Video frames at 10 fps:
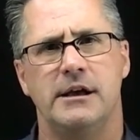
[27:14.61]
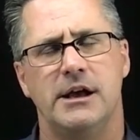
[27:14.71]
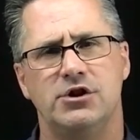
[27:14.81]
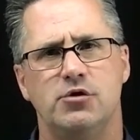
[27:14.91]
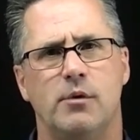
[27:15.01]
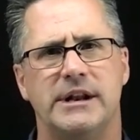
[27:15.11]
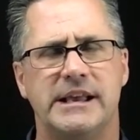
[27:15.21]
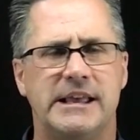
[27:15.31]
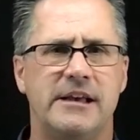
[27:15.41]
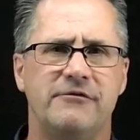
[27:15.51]
and you want to
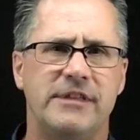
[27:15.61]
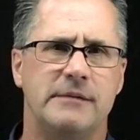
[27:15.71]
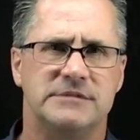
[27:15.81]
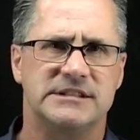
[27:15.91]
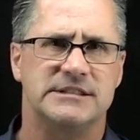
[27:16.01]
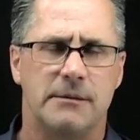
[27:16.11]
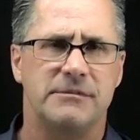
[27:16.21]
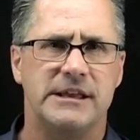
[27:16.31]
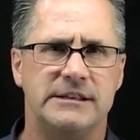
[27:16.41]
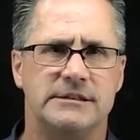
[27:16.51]
give them
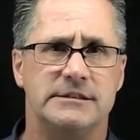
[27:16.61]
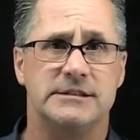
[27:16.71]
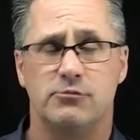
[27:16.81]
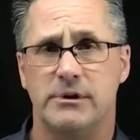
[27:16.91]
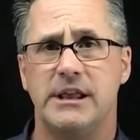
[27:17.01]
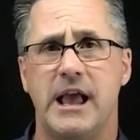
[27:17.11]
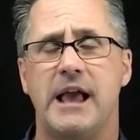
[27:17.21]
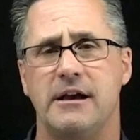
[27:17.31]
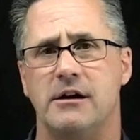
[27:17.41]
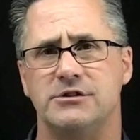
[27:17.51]
something to really
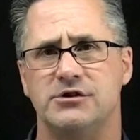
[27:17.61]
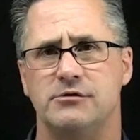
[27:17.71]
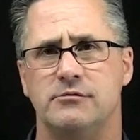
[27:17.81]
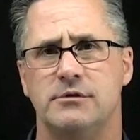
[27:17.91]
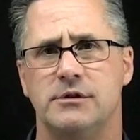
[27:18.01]
hang on to.